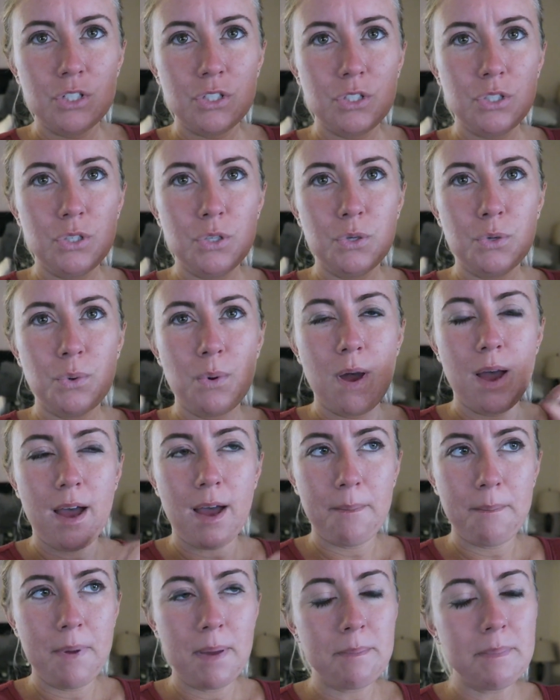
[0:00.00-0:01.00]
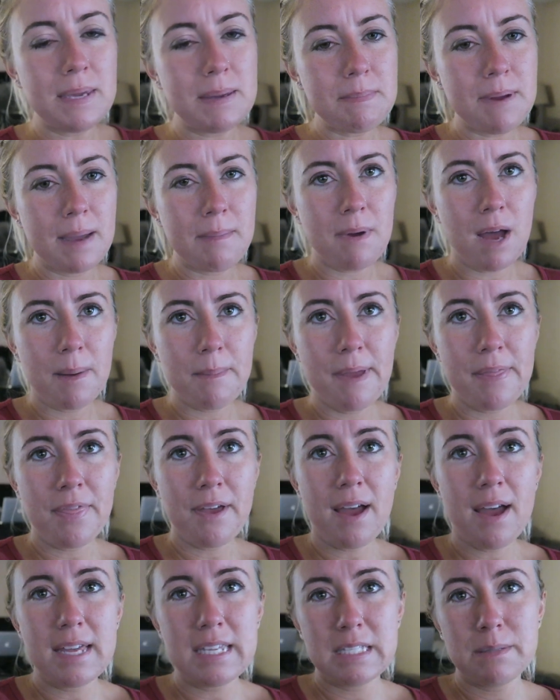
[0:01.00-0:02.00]
to um, meet my mom at
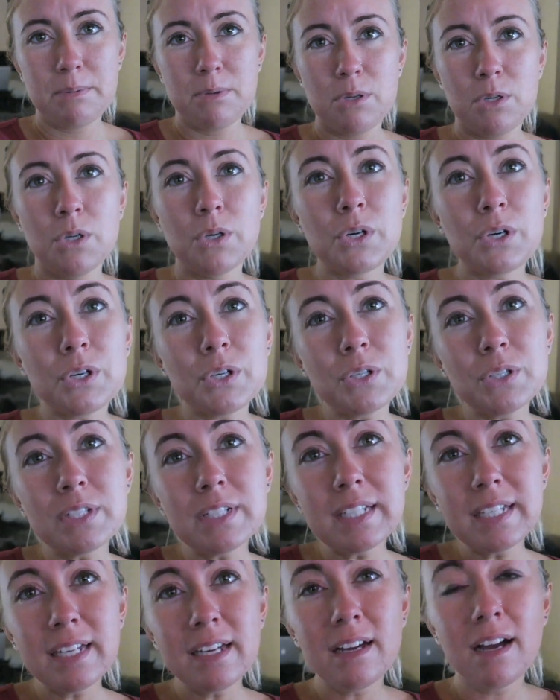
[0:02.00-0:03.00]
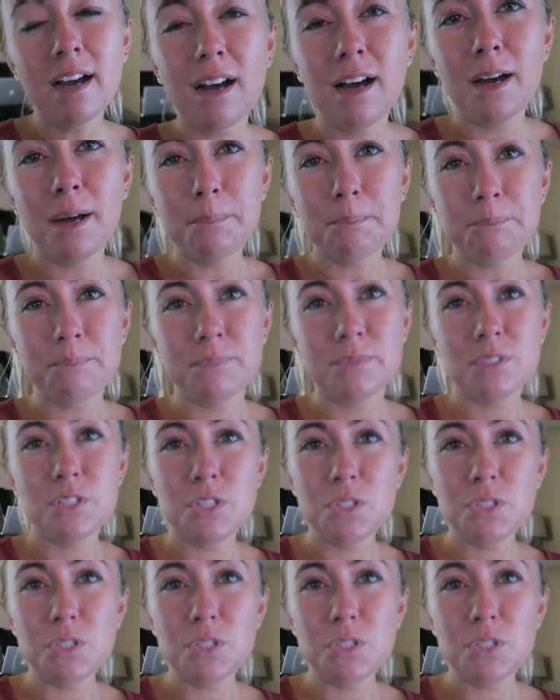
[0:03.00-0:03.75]
the hospital early um,